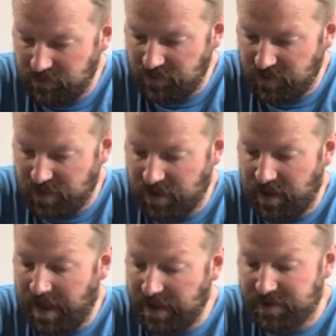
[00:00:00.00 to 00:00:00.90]

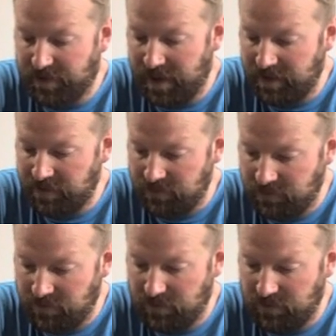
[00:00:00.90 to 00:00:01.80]
Shania Twain.
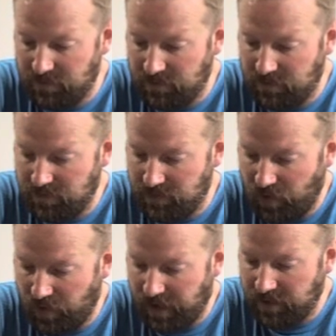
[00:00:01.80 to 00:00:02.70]

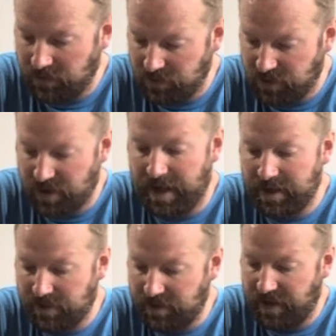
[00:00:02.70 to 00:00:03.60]
Okay.
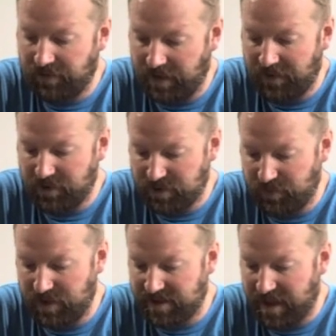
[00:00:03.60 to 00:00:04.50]
Shania definitely, I think, should
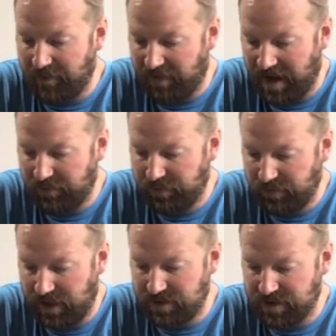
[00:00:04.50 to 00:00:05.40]
be top 5,
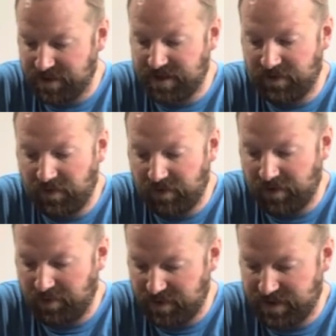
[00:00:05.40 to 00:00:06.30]
and she's in the
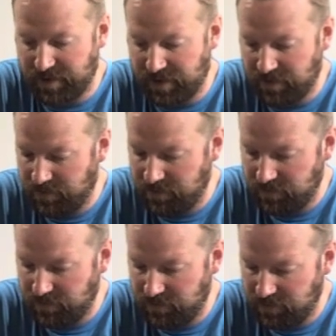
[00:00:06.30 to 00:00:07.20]
5th position.
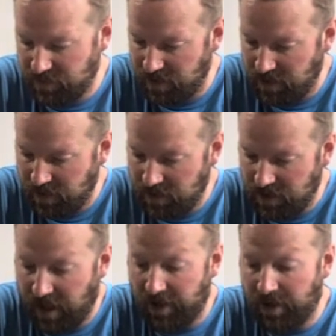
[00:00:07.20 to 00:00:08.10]

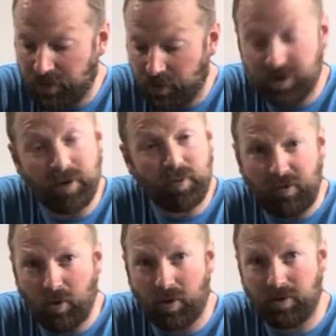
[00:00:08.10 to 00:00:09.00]
Carrie Underwood, number
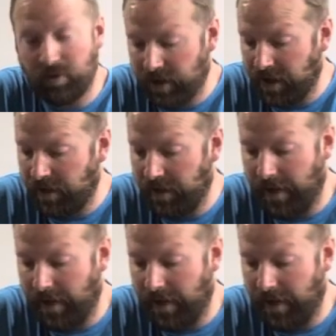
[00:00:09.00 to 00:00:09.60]
4. Okay.